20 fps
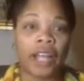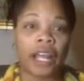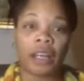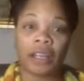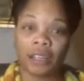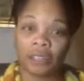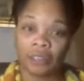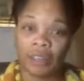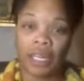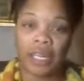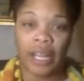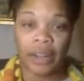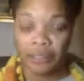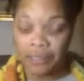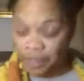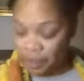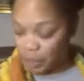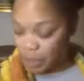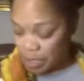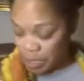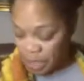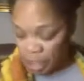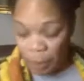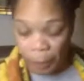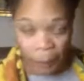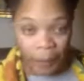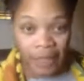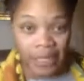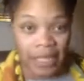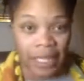Now, granted, everything was still
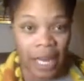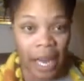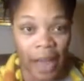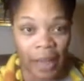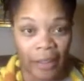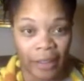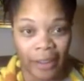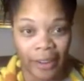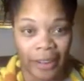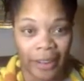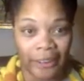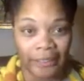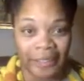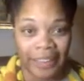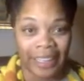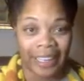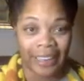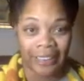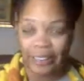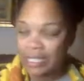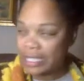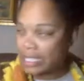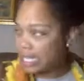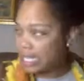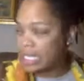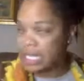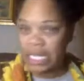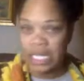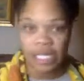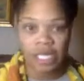put together and everything. I was
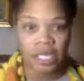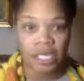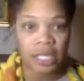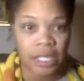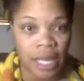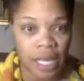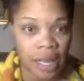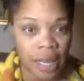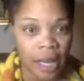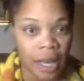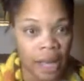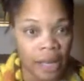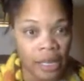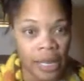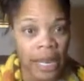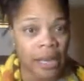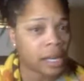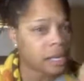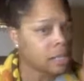like, did he just say that out loud?